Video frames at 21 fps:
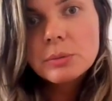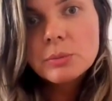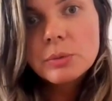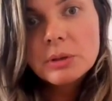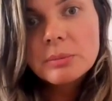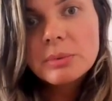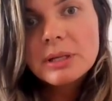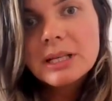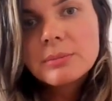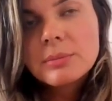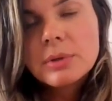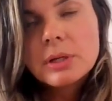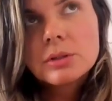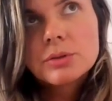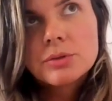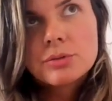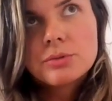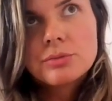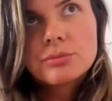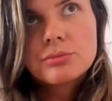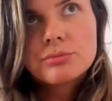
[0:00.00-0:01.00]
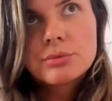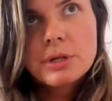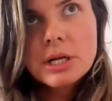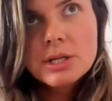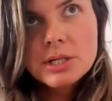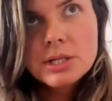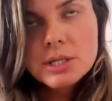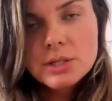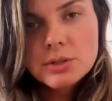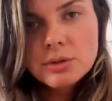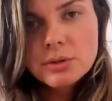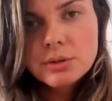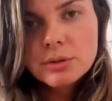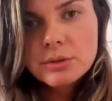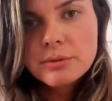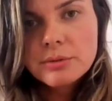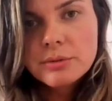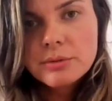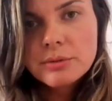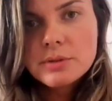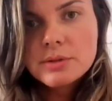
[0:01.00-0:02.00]
able to register
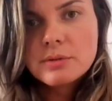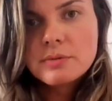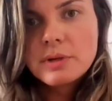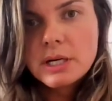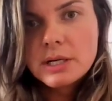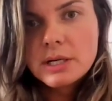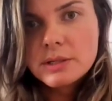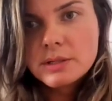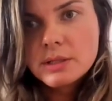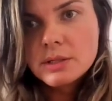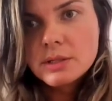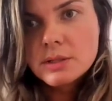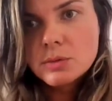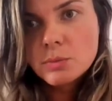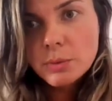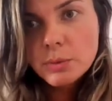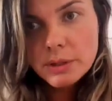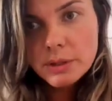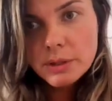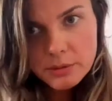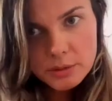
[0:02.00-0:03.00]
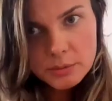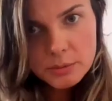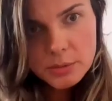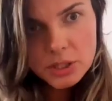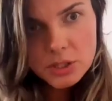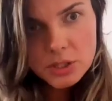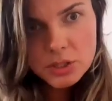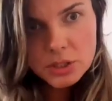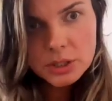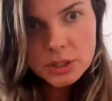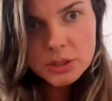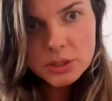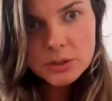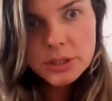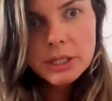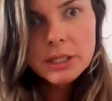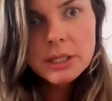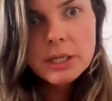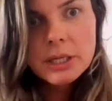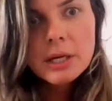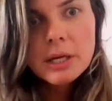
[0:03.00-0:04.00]
those devices with the
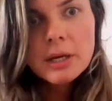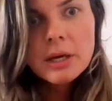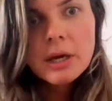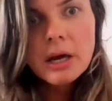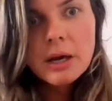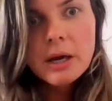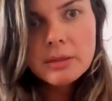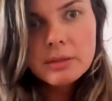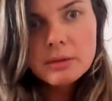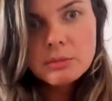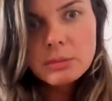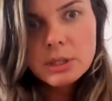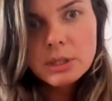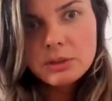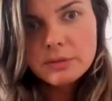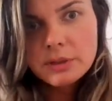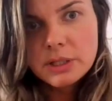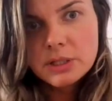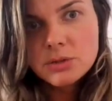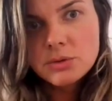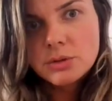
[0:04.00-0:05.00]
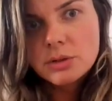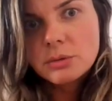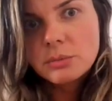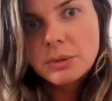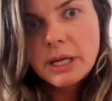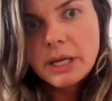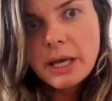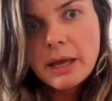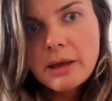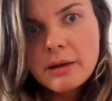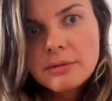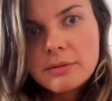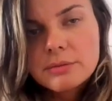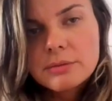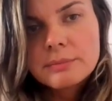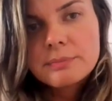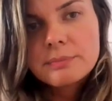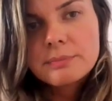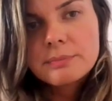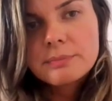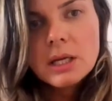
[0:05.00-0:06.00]
MHRA on the manufacturer we have.
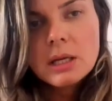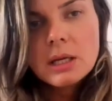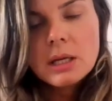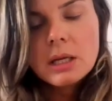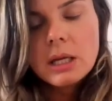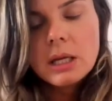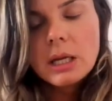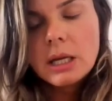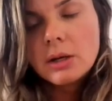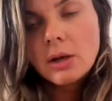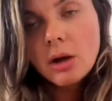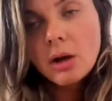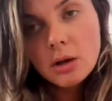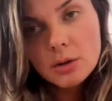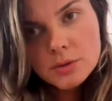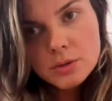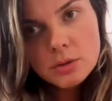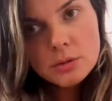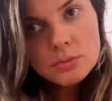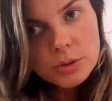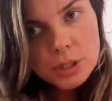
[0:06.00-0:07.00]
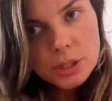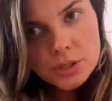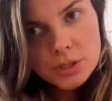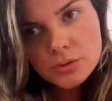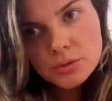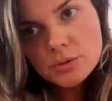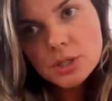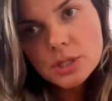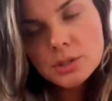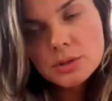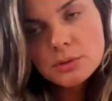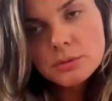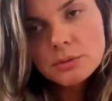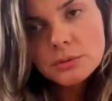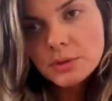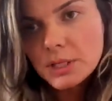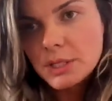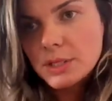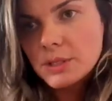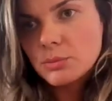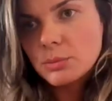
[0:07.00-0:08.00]
And also registration
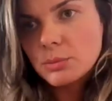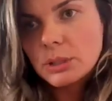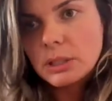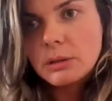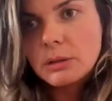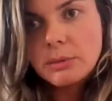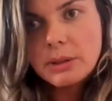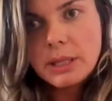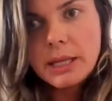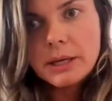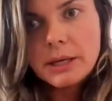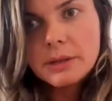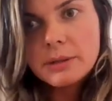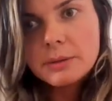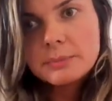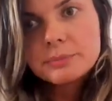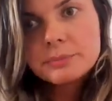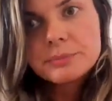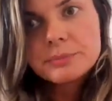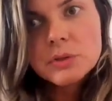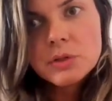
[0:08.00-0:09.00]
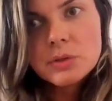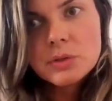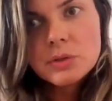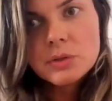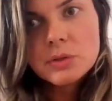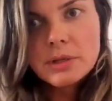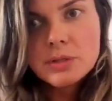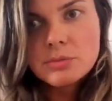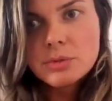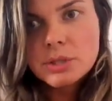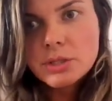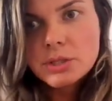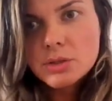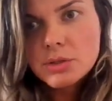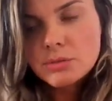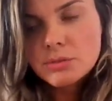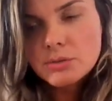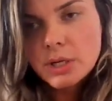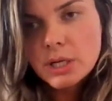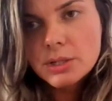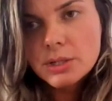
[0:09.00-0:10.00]
fees will apply to this
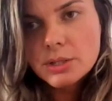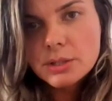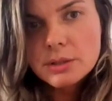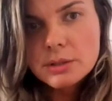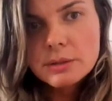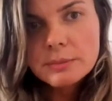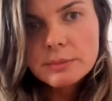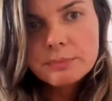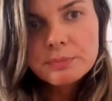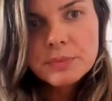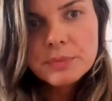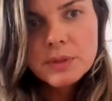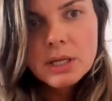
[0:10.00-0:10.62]
registration.